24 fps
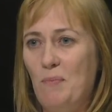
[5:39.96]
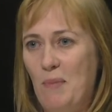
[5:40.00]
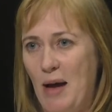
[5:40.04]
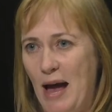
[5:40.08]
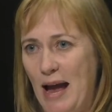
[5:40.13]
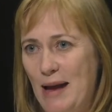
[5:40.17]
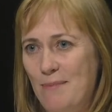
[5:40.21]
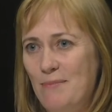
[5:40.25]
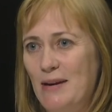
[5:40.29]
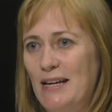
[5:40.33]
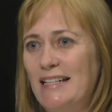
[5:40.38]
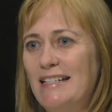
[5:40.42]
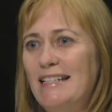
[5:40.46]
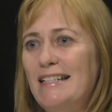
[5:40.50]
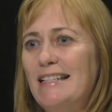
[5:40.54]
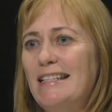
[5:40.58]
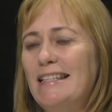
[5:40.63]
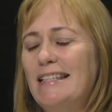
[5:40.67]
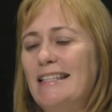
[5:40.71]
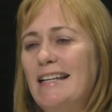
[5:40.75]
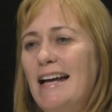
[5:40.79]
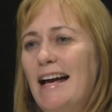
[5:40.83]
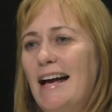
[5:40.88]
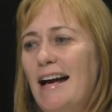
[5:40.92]

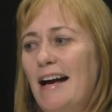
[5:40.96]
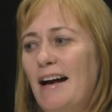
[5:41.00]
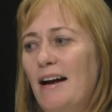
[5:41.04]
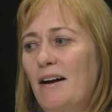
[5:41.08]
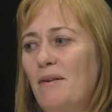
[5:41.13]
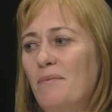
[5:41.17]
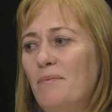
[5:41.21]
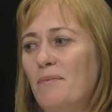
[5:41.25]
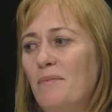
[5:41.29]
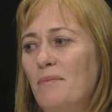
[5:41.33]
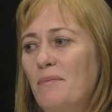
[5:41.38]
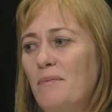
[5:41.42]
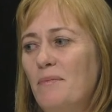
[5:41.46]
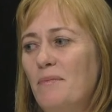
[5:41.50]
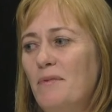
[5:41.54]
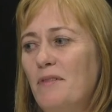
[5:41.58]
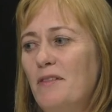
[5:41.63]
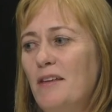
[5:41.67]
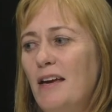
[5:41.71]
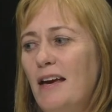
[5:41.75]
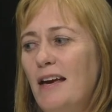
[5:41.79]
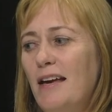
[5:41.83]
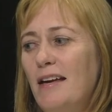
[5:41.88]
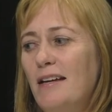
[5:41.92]
payments,
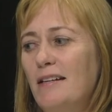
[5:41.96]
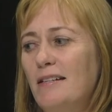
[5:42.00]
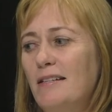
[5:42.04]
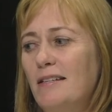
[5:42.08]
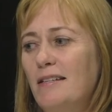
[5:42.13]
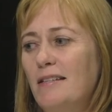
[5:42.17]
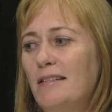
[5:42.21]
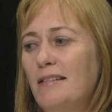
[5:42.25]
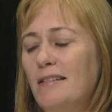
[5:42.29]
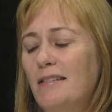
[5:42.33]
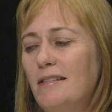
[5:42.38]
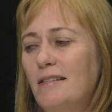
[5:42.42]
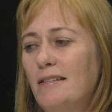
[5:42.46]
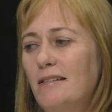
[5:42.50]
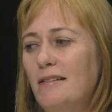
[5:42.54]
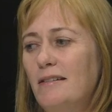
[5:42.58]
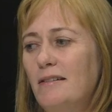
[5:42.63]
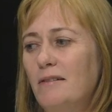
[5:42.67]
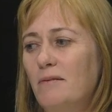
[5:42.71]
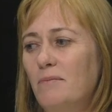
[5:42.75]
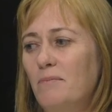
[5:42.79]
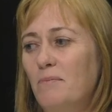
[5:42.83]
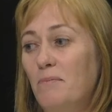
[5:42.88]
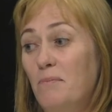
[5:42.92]
that
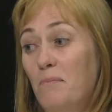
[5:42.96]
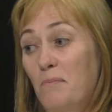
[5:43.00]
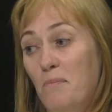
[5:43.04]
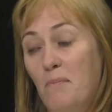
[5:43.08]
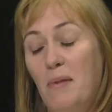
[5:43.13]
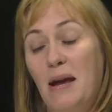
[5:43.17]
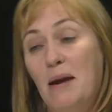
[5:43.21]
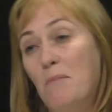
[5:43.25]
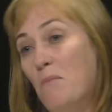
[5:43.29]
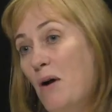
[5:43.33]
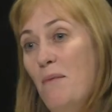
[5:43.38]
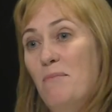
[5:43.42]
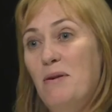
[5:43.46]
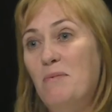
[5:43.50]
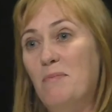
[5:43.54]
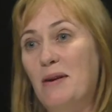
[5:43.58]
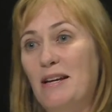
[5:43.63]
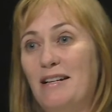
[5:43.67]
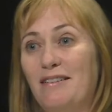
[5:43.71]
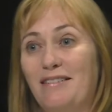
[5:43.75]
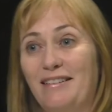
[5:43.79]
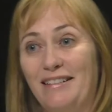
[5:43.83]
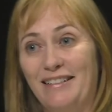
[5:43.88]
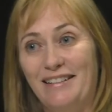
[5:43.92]
men might be
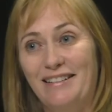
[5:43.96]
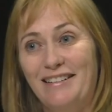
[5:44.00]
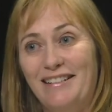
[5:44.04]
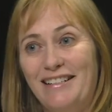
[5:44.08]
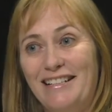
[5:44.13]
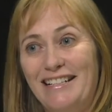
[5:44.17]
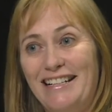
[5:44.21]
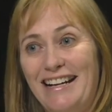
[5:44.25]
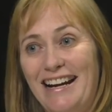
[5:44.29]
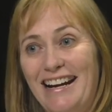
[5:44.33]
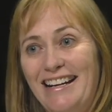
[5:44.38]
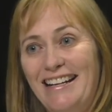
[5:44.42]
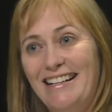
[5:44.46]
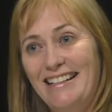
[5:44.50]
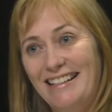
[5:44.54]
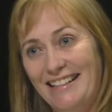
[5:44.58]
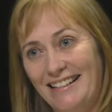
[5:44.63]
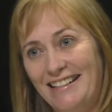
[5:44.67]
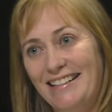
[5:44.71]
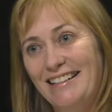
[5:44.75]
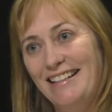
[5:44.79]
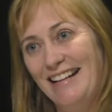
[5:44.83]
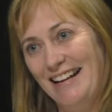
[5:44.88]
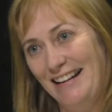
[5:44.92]
better at negotiating
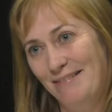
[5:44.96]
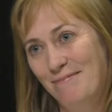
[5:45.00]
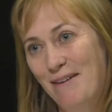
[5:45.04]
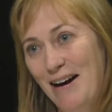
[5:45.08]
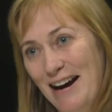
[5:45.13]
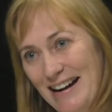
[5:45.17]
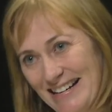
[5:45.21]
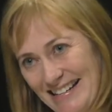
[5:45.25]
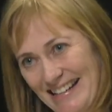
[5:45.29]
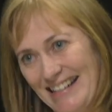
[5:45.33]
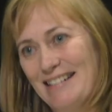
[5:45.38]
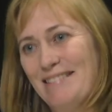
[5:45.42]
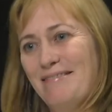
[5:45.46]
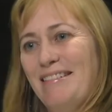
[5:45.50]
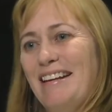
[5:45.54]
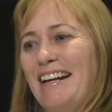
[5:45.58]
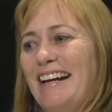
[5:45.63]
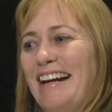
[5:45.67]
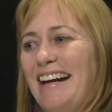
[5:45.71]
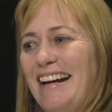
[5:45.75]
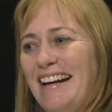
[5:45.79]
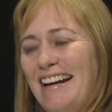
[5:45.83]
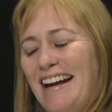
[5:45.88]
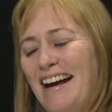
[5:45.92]
and they might get
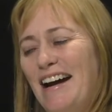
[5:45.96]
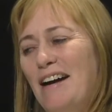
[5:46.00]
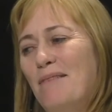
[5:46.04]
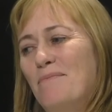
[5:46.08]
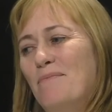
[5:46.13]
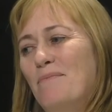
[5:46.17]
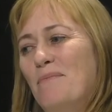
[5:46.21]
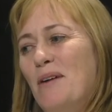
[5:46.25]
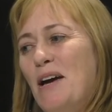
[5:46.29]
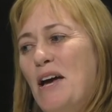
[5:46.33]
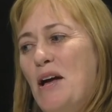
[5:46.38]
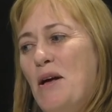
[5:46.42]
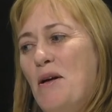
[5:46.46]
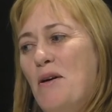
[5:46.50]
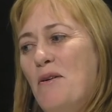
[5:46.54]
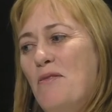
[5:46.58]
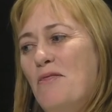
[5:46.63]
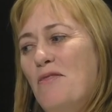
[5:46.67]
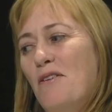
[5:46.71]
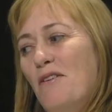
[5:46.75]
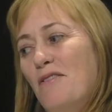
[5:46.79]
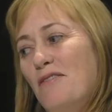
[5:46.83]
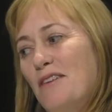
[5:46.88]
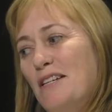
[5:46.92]
better.
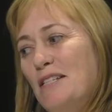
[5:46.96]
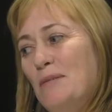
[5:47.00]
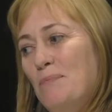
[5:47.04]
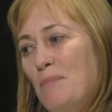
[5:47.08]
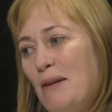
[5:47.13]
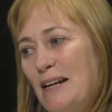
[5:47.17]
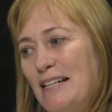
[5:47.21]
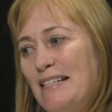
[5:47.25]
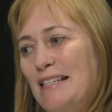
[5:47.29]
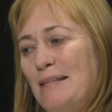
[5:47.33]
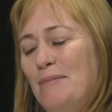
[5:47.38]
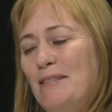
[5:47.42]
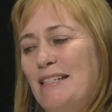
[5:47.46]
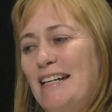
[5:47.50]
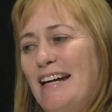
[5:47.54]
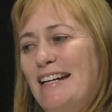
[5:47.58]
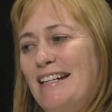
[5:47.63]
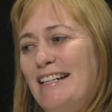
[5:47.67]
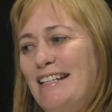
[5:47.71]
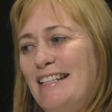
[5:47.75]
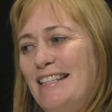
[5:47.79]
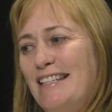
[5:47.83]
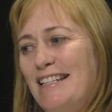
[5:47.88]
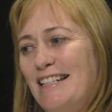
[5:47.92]
Though there's been some
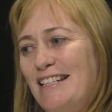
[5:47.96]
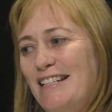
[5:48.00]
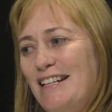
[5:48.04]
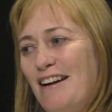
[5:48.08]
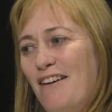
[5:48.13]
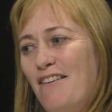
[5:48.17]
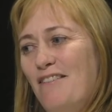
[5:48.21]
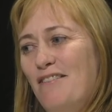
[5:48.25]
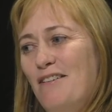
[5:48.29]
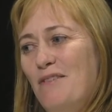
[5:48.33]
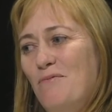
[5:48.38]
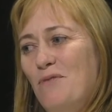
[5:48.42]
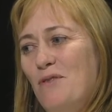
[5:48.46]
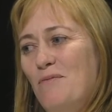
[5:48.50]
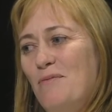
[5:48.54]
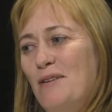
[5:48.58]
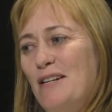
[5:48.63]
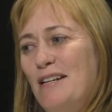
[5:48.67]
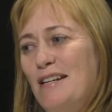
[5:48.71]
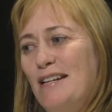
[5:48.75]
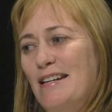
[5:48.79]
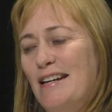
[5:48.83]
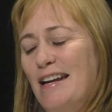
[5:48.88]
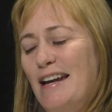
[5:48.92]
studies to show that
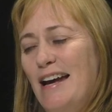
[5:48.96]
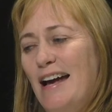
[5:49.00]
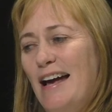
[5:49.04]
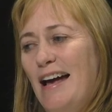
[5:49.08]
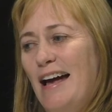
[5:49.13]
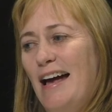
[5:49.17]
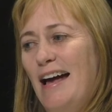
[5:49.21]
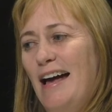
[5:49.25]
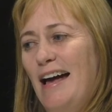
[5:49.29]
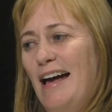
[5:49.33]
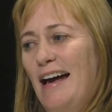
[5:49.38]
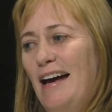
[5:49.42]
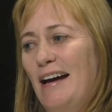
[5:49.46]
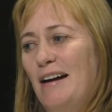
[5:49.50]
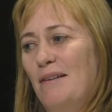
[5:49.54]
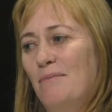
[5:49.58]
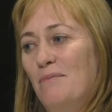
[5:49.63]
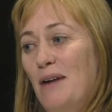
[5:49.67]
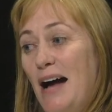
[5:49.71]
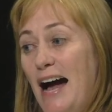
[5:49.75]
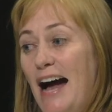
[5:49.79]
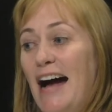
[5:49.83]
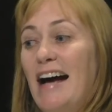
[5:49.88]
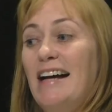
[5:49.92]
women
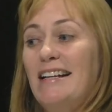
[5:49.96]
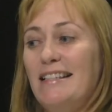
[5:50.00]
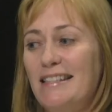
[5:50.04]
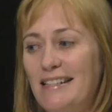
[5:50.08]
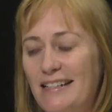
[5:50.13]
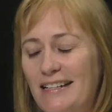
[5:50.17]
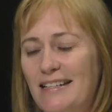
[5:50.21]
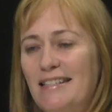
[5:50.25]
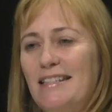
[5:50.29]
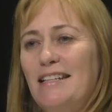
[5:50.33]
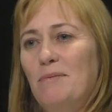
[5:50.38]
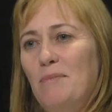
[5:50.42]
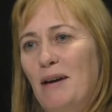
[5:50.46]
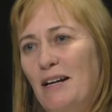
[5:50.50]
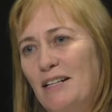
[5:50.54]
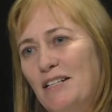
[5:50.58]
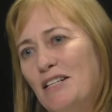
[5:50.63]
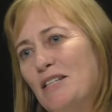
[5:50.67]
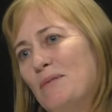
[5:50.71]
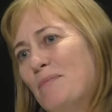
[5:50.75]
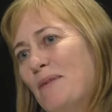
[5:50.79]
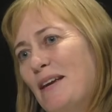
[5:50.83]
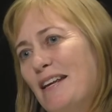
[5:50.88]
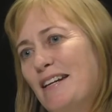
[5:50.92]
ask just as much
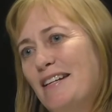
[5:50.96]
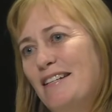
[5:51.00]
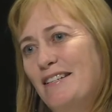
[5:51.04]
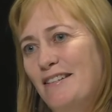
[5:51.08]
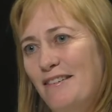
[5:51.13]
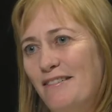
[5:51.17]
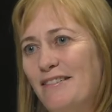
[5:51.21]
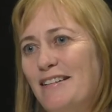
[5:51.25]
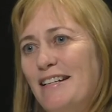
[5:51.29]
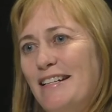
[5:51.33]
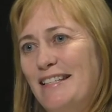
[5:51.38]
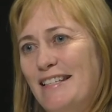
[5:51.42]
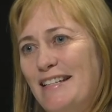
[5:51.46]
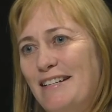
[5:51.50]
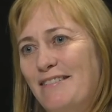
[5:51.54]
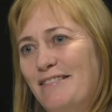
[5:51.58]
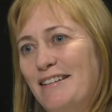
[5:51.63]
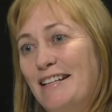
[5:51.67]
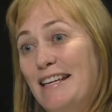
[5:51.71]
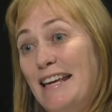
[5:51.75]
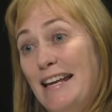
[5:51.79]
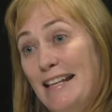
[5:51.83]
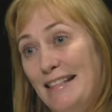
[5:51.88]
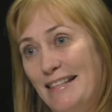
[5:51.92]
as men and don't
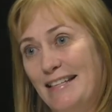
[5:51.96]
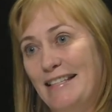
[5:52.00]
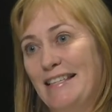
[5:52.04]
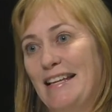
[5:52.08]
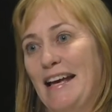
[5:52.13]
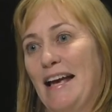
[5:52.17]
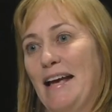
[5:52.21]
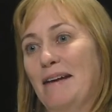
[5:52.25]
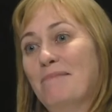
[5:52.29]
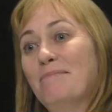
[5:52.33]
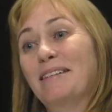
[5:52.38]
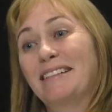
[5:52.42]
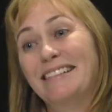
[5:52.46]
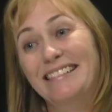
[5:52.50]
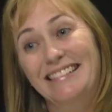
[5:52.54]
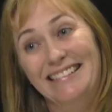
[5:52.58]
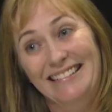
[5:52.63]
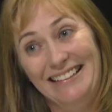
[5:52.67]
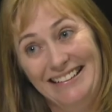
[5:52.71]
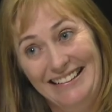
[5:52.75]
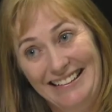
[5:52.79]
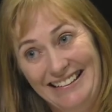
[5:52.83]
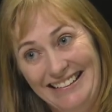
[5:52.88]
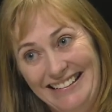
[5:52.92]
necessarily get the same.
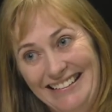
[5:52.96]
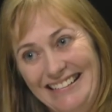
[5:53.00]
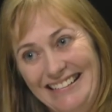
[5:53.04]
So,